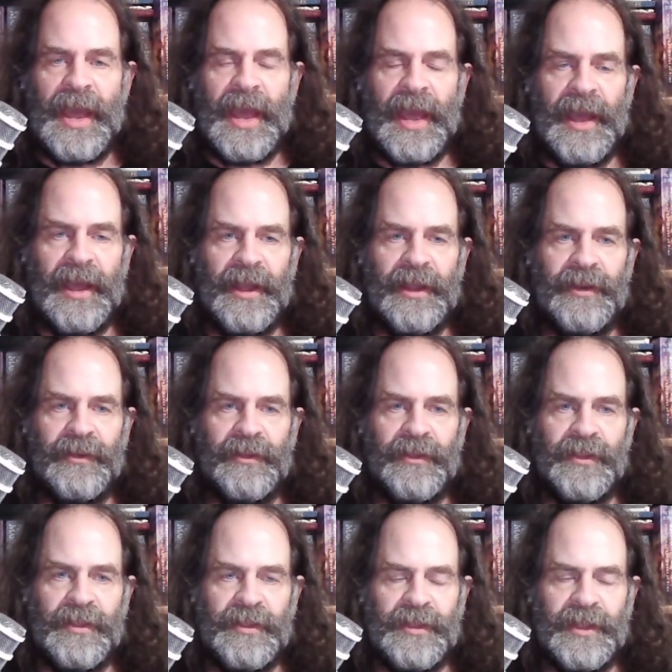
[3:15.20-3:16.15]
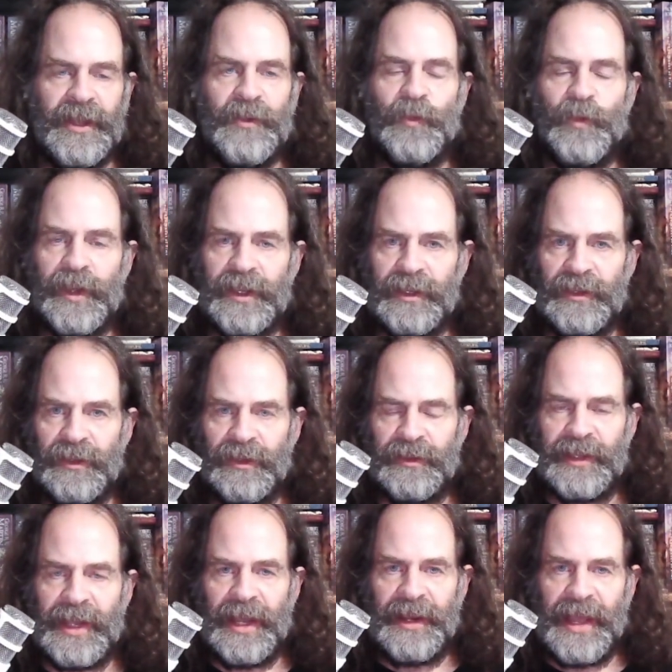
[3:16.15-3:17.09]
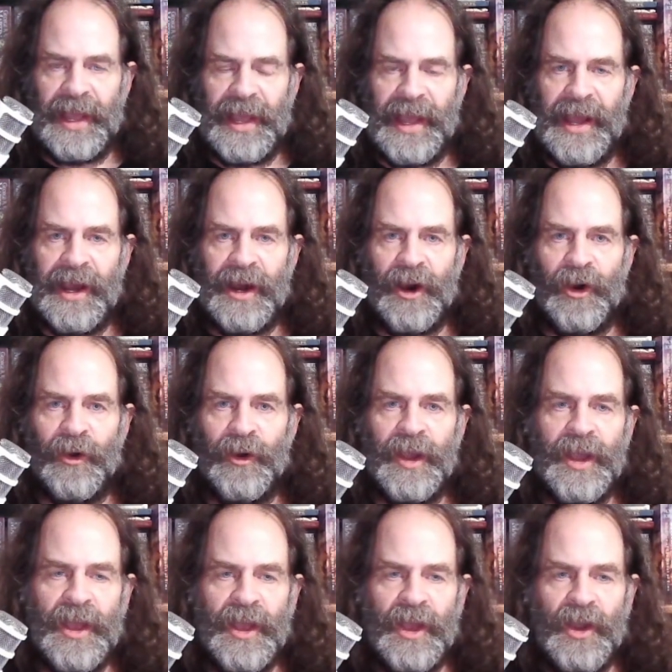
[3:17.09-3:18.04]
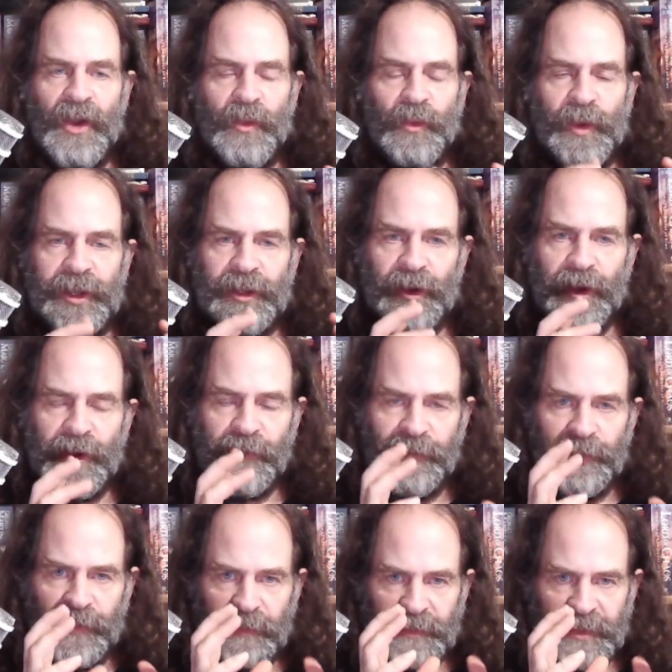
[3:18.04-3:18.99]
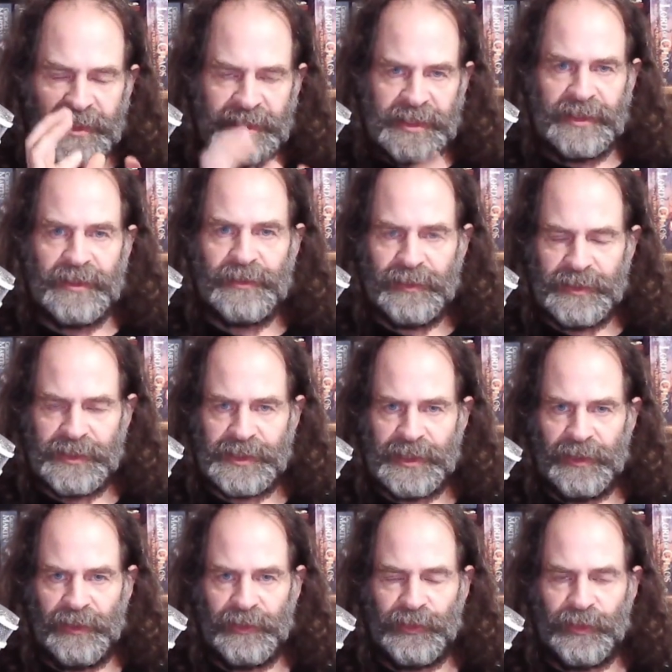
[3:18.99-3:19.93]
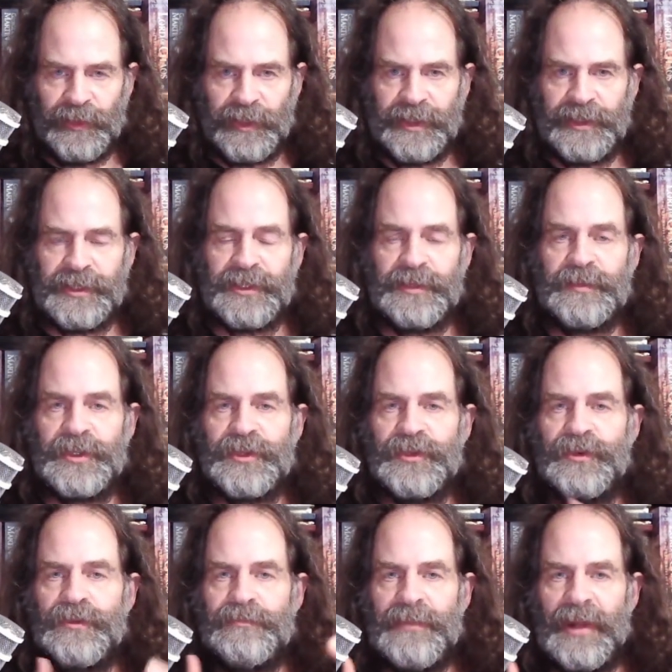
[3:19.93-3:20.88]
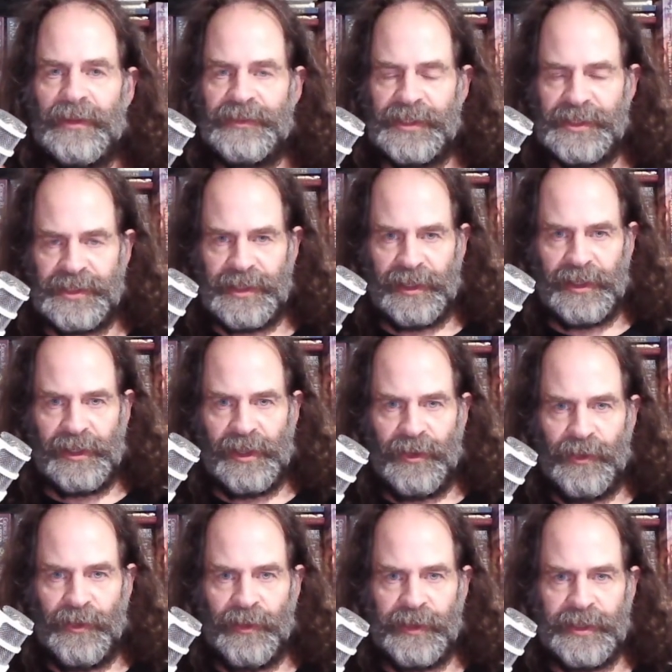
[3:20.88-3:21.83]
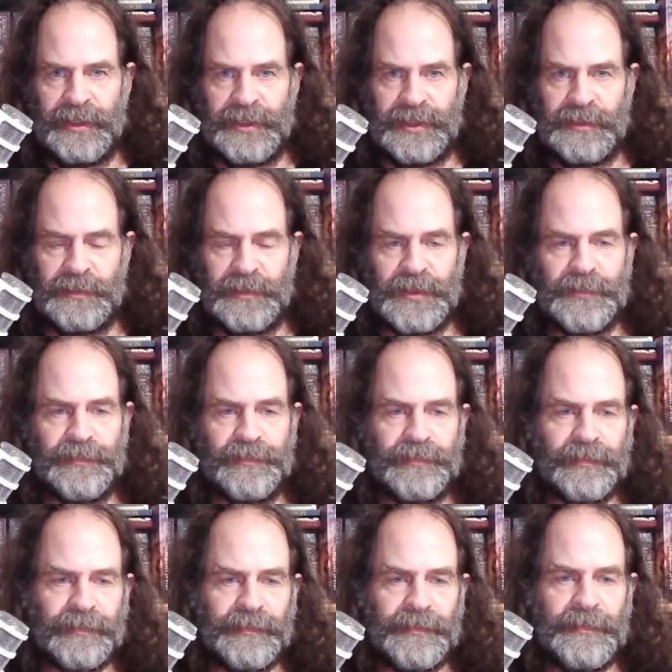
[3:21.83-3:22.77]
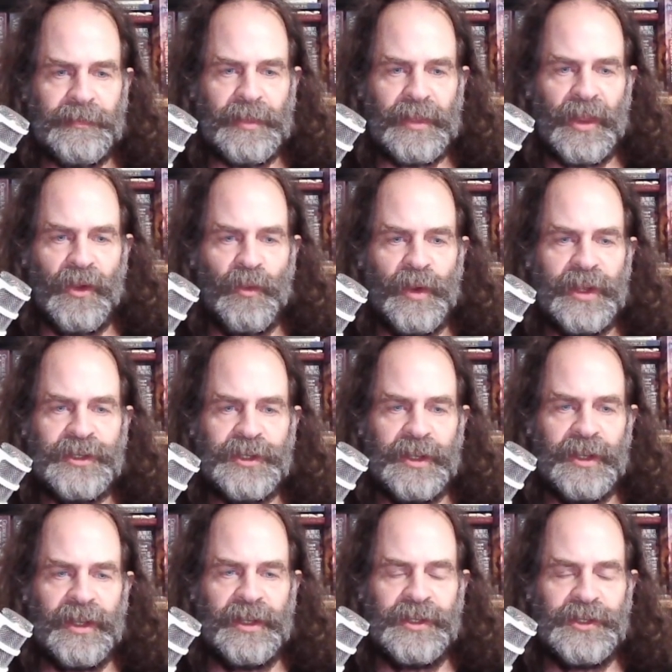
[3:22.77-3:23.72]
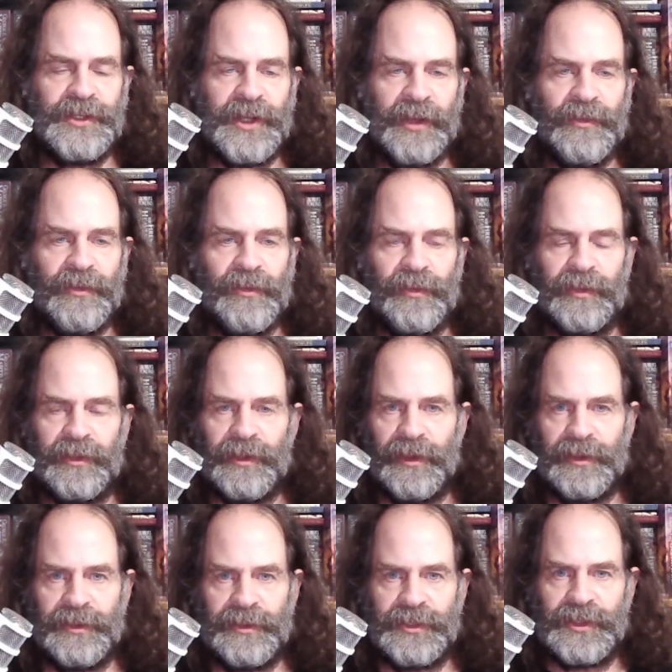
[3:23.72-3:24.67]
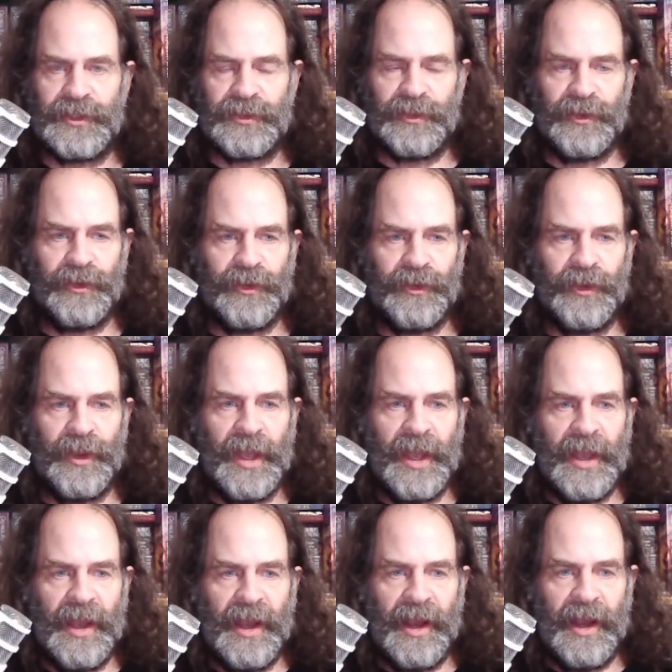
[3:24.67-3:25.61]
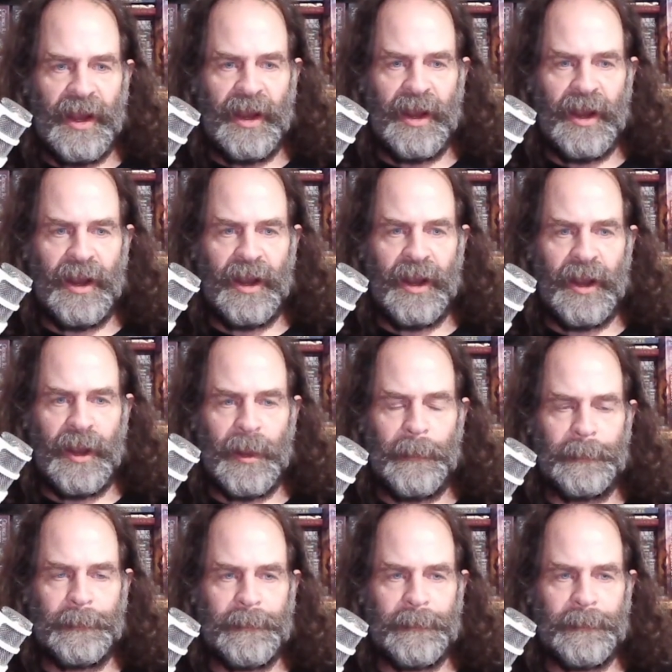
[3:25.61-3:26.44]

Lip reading: and then we can look at how we go from single-celled organisms to multicellular organisms, which in general goes through, I